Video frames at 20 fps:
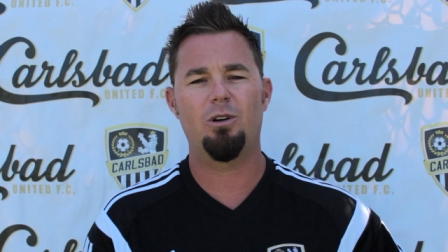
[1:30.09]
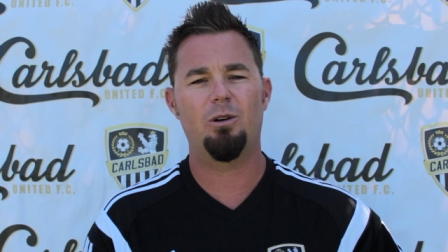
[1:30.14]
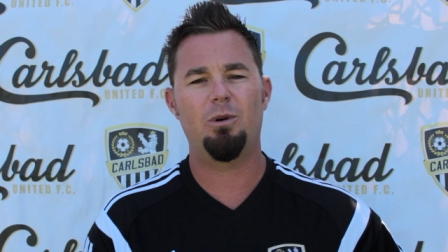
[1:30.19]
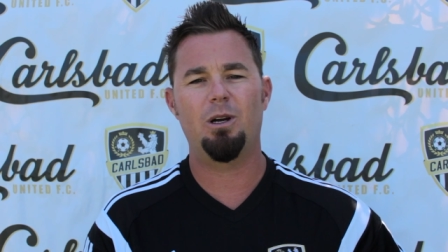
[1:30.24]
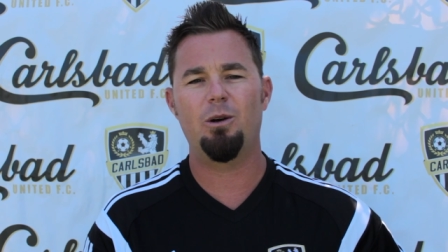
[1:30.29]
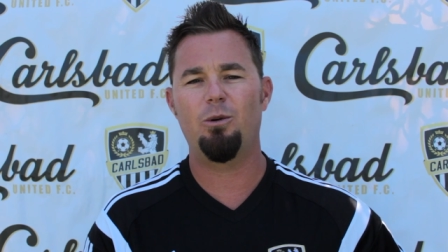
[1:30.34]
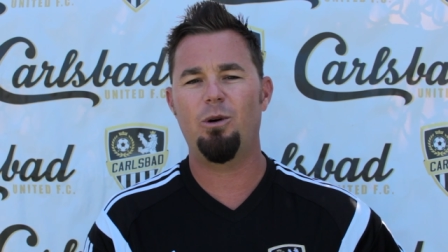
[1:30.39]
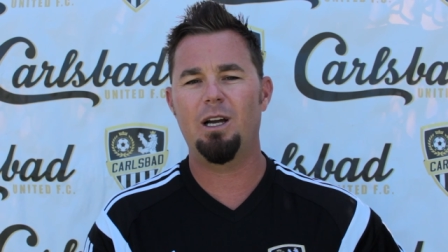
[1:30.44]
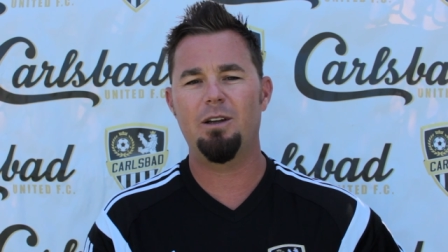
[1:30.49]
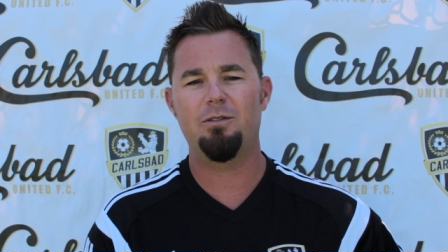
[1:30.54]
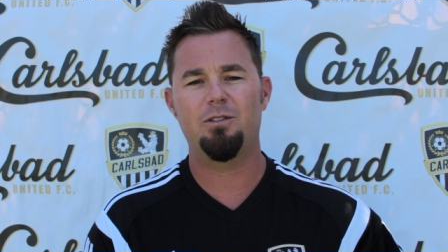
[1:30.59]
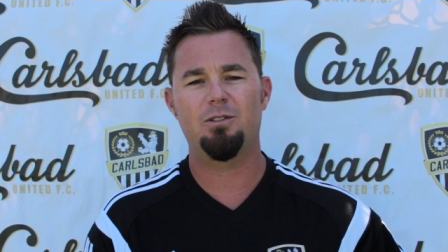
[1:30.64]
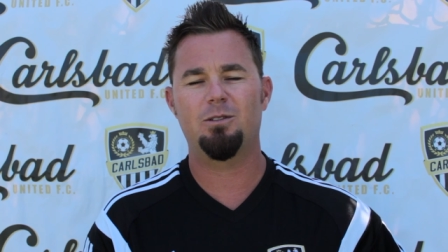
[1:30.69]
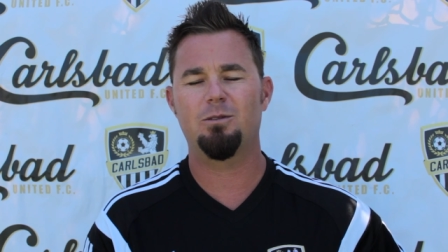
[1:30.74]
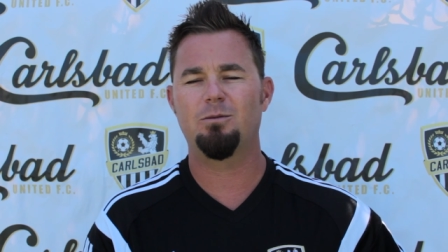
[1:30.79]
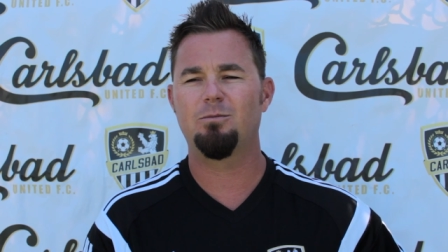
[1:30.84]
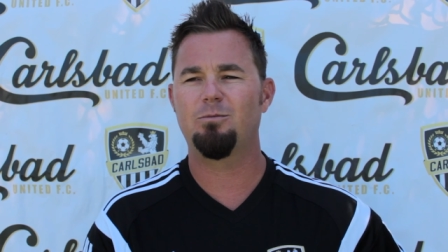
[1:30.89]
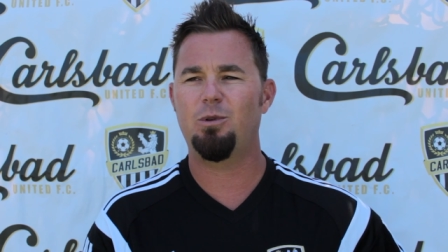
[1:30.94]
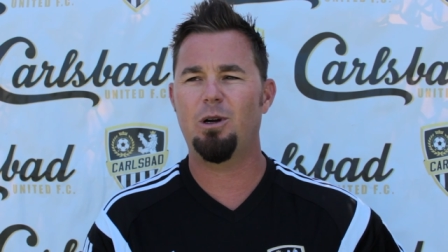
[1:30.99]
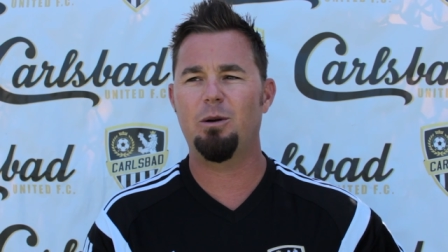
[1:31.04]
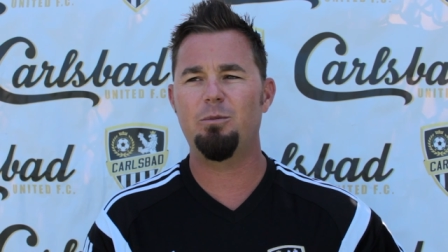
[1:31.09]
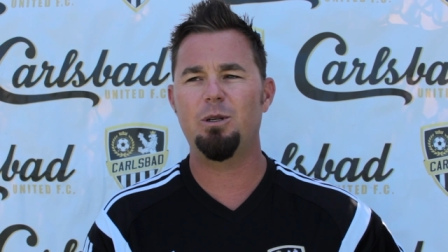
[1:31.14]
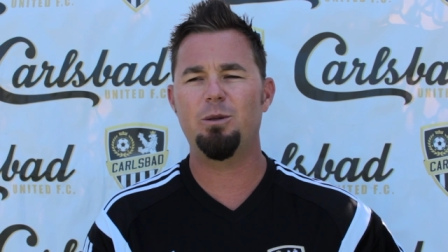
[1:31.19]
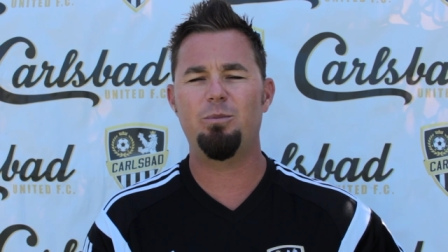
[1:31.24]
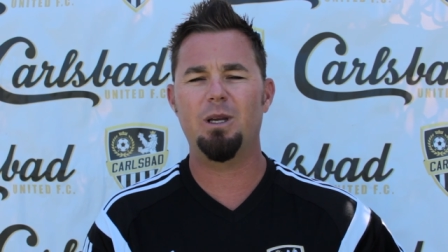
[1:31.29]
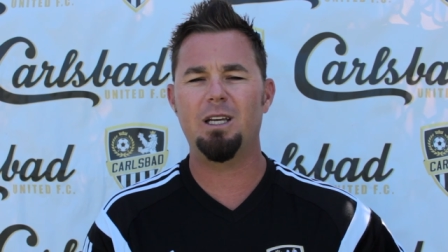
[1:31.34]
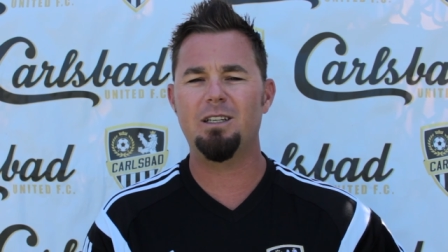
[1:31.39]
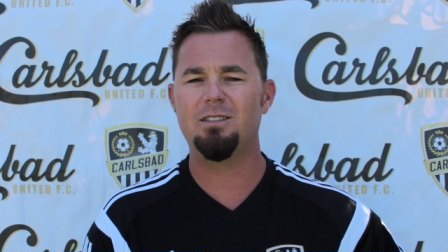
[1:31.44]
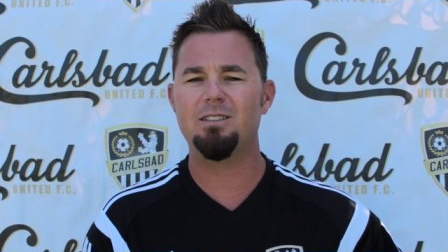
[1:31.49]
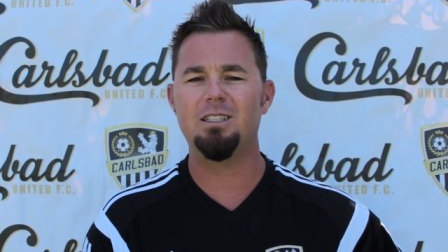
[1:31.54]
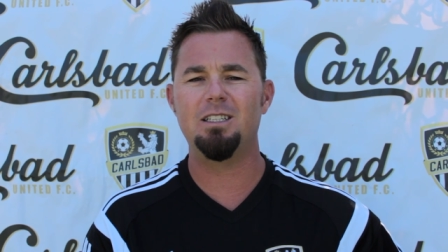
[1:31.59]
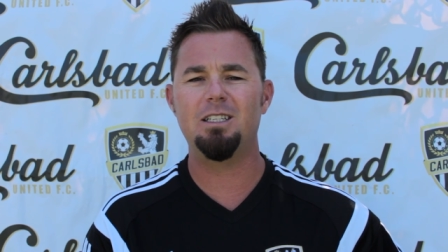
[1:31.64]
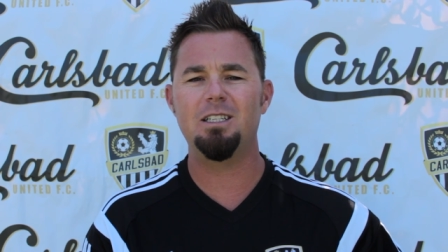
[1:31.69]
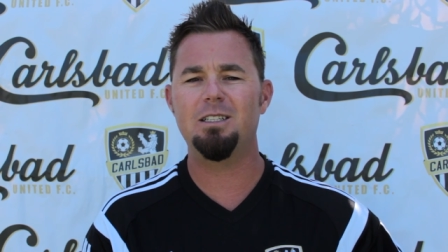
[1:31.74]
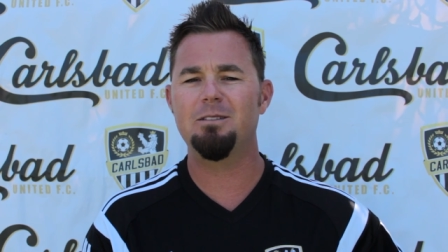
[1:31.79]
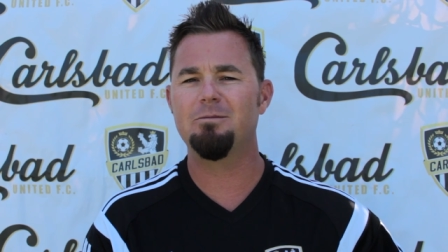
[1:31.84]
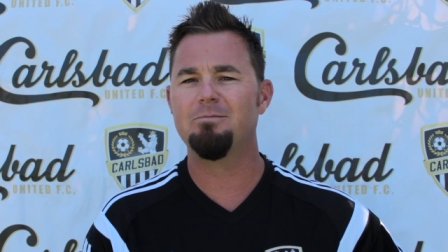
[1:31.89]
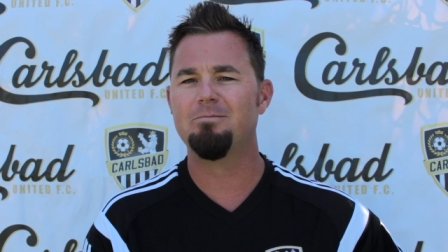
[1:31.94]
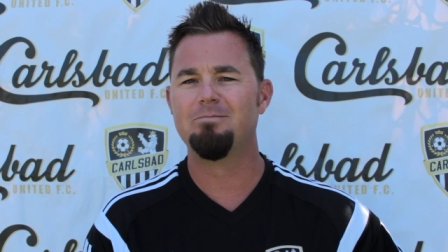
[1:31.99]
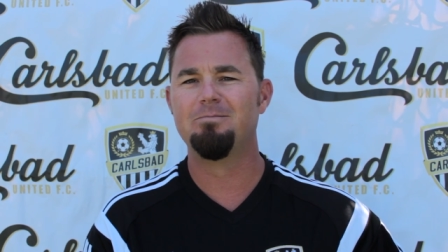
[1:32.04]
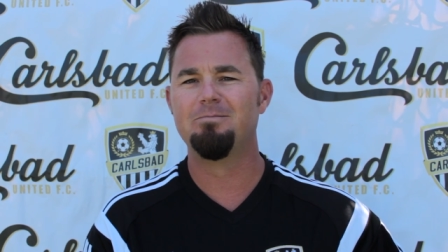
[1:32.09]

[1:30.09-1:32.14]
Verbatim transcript: one of my wife's, probably Big Ziti.